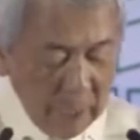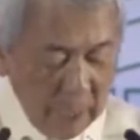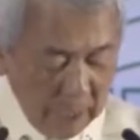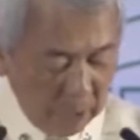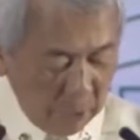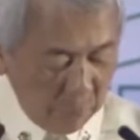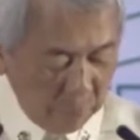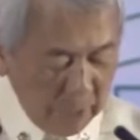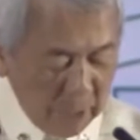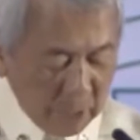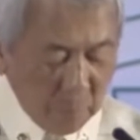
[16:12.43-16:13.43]
and
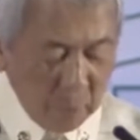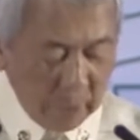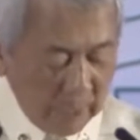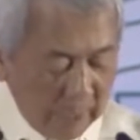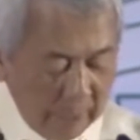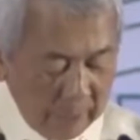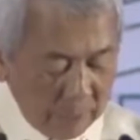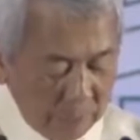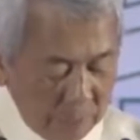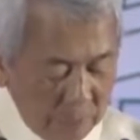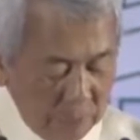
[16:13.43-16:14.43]
unbreakable
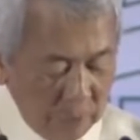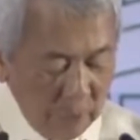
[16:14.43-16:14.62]
alliance,